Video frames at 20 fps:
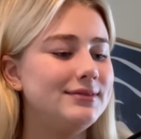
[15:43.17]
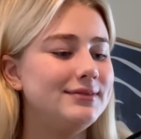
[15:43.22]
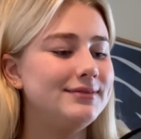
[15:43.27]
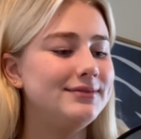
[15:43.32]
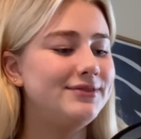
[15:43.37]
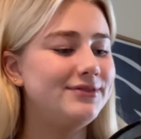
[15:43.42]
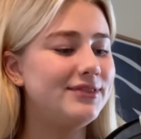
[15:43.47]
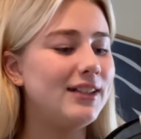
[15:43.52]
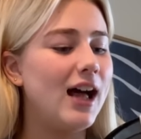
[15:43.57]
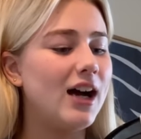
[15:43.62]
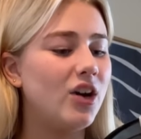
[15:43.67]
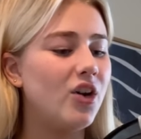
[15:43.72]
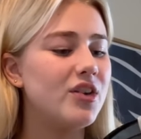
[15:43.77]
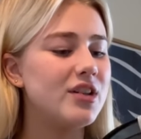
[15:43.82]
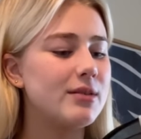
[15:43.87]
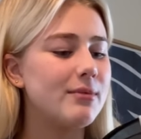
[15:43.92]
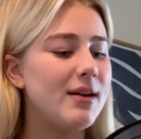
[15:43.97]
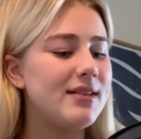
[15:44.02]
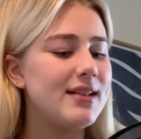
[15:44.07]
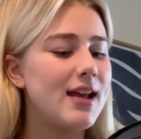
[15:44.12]
flung
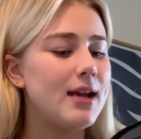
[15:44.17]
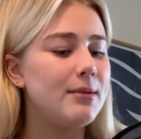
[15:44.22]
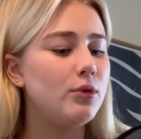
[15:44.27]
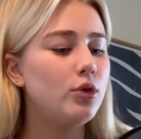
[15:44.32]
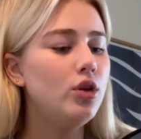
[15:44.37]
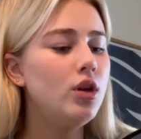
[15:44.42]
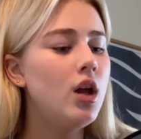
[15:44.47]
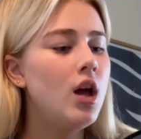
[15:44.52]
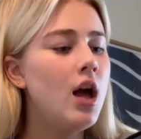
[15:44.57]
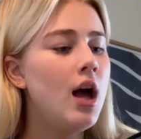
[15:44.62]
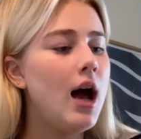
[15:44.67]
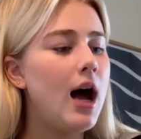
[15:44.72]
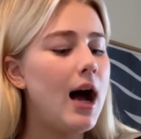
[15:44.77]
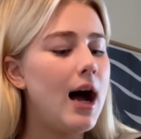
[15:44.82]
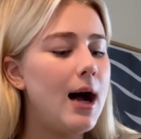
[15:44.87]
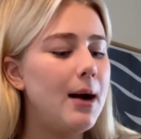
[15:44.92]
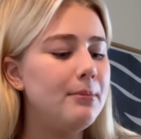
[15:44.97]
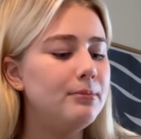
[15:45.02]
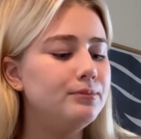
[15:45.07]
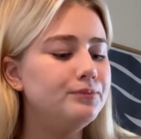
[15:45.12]
onto my table.
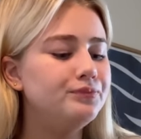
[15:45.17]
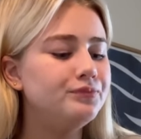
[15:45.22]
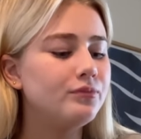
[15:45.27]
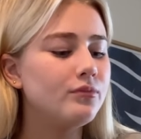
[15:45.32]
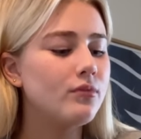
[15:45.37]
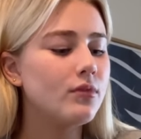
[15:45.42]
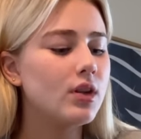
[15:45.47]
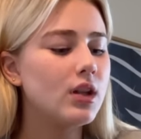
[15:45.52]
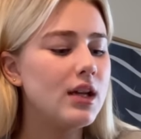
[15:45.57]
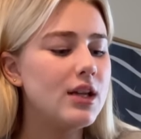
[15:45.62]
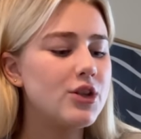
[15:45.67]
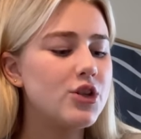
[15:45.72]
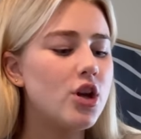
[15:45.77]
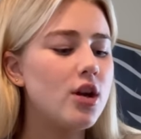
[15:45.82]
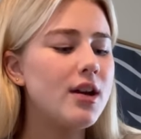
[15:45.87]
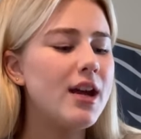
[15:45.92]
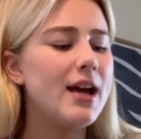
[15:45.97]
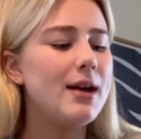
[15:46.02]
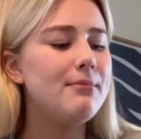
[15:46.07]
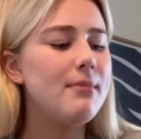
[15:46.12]
So,
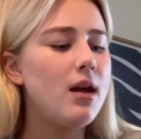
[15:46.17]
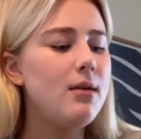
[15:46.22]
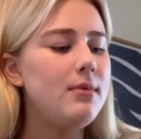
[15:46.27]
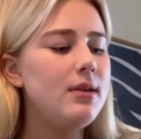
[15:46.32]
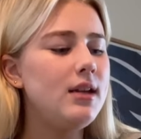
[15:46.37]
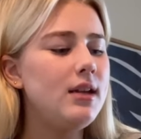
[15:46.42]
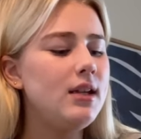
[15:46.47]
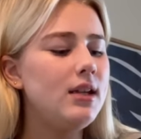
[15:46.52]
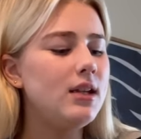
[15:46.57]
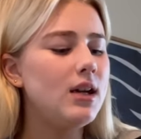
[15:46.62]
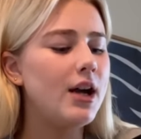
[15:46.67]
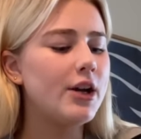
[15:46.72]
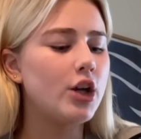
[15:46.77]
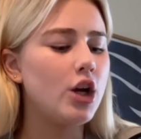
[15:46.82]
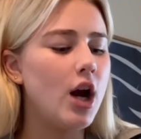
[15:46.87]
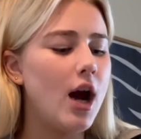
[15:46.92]
yeah, maybe, I don't know.